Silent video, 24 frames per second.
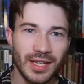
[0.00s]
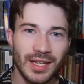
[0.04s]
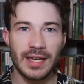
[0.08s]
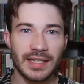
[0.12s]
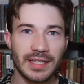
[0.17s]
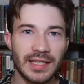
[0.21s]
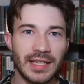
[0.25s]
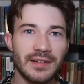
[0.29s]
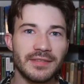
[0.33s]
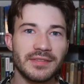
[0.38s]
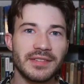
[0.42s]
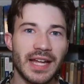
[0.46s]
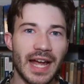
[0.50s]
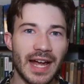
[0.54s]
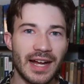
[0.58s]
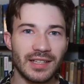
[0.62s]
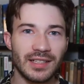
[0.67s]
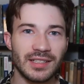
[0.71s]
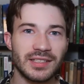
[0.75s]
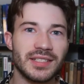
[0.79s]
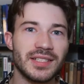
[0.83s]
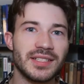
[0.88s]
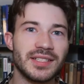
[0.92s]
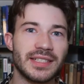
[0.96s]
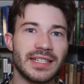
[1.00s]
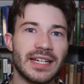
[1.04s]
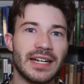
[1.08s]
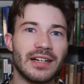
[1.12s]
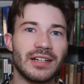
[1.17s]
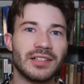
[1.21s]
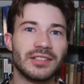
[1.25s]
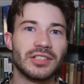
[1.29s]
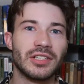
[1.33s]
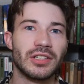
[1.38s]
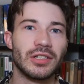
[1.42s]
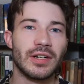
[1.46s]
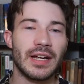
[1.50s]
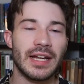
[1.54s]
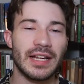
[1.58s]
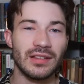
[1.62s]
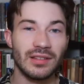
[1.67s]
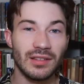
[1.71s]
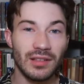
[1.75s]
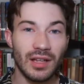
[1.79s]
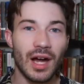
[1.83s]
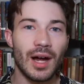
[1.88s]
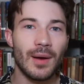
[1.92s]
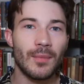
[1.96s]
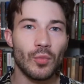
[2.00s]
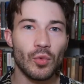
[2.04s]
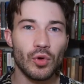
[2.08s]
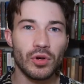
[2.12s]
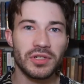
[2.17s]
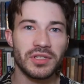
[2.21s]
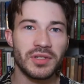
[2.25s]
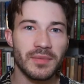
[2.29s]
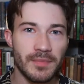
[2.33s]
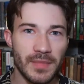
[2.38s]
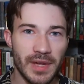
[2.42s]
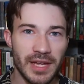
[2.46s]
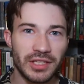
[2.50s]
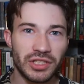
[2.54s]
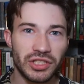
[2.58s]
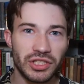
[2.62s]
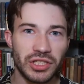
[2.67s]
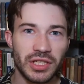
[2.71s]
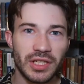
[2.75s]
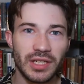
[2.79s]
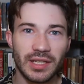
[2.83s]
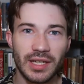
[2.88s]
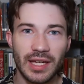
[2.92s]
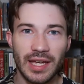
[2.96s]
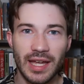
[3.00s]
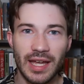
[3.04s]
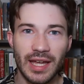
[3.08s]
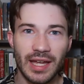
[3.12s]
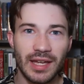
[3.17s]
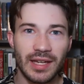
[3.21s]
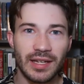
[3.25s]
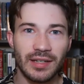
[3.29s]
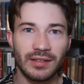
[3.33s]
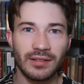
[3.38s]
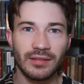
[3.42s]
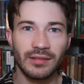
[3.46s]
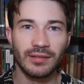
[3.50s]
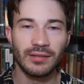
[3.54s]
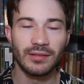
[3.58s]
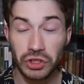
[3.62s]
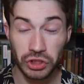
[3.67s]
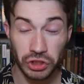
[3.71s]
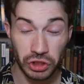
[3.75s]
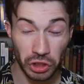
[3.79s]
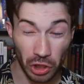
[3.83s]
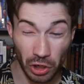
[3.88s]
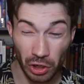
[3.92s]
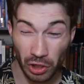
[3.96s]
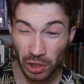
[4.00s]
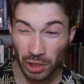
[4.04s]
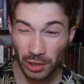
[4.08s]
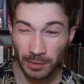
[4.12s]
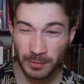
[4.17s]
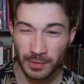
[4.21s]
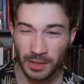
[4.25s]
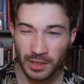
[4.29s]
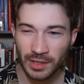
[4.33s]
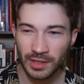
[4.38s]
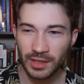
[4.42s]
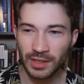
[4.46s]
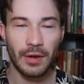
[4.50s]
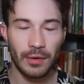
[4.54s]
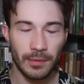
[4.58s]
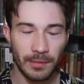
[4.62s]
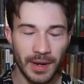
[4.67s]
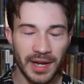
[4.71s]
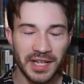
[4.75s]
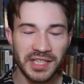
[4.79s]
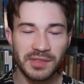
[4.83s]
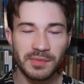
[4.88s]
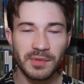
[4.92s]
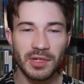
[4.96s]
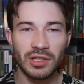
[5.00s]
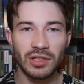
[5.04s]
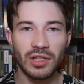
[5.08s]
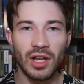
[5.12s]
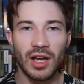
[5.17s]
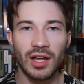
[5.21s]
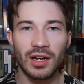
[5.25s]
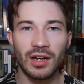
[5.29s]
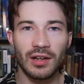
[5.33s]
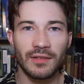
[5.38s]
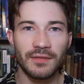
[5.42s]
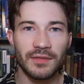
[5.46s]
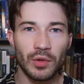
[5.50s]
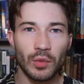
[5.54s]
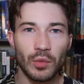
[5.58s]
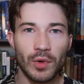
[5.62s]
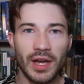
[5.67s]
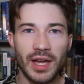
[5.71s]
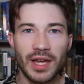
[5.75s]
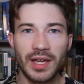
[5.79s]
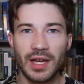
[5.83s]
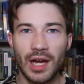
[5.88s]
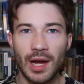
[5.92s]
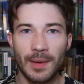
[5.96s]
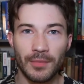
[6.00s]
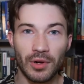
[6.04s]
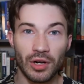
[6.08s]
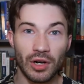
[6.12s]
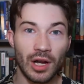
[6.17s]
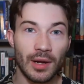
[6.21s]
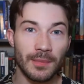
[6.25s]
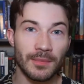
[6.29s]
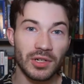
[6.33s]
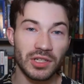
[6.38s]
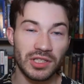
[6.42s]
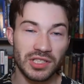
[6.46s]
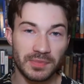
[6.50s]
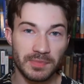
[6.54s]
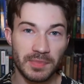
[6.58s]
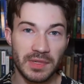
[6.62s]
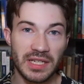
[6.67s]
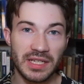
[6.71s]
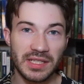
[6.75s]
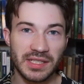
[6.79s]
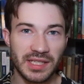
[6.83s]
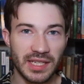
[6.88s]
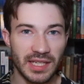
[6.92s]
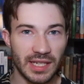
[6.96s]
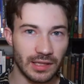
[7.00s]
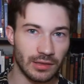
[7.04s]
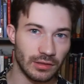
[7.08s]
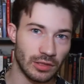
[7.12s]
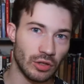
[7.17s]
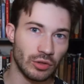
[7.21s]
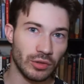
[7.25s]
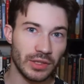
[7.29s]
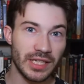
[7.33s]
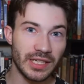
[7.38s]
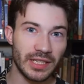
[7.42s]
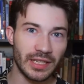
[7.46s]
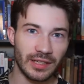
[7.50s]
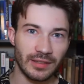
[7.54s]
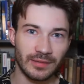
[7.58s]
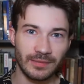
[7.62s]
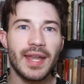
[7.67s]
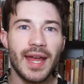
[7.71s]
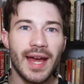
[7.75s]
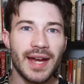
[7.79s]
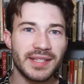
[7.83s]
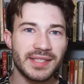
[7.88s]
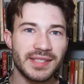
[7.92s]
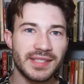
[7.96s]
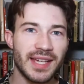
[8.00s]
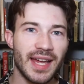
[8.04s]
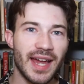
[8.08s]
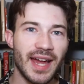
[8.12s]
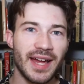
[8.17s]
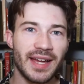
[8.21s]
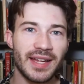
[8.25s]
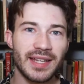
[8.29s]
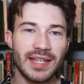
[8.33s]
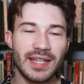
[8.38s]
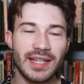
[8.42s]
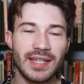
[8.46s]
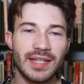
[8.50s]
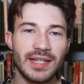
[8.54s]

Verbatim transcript: it gives Alex's character a lot more dimension and charm that reminds me a lot of the way Humbert Humbert speaks in Lolita. Nadsat